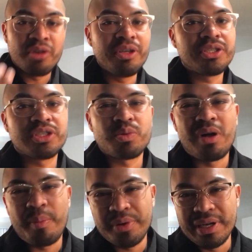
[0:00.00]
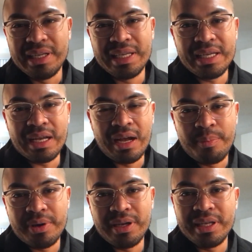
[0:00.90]
your research as well. I'll put a
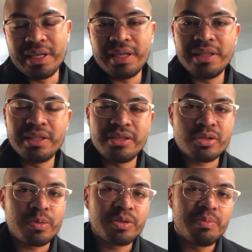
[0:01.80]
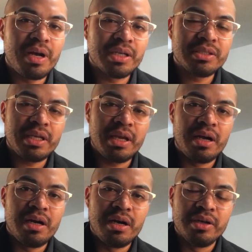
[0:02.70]
link in the description box
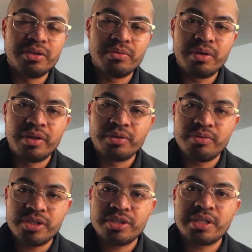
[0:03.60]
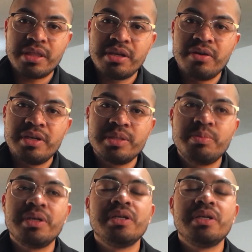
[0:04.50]
on the research that there is.